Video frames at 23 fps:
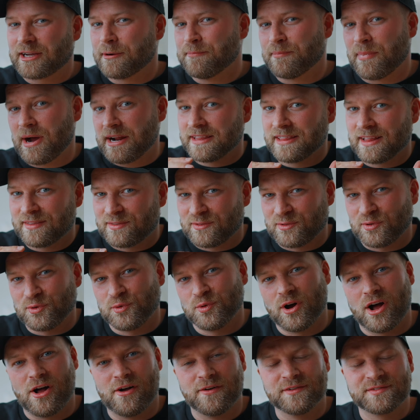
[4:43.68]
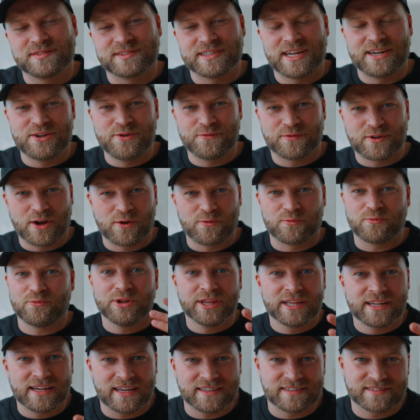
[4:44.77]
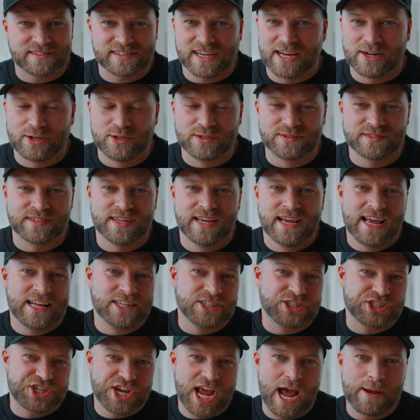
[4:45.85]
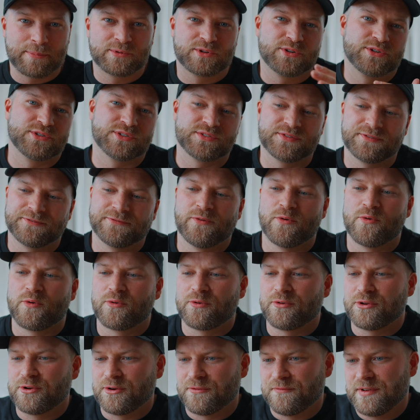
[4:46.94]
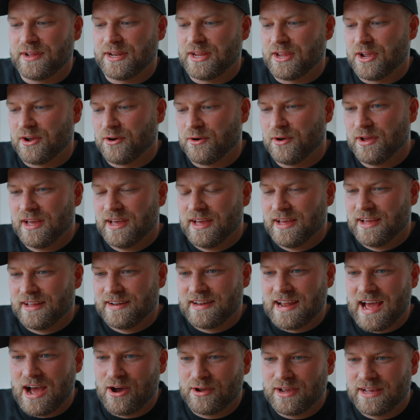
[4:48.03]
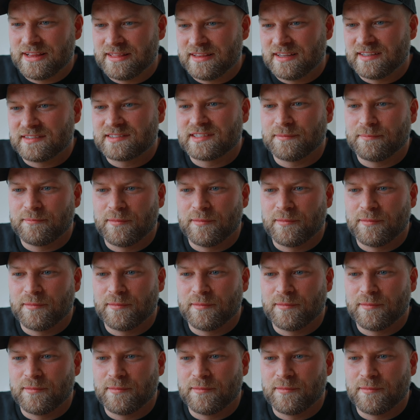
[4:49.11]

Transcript: combining the two, all of a sudden you've got really nice titles and chapters for your video. Now, in this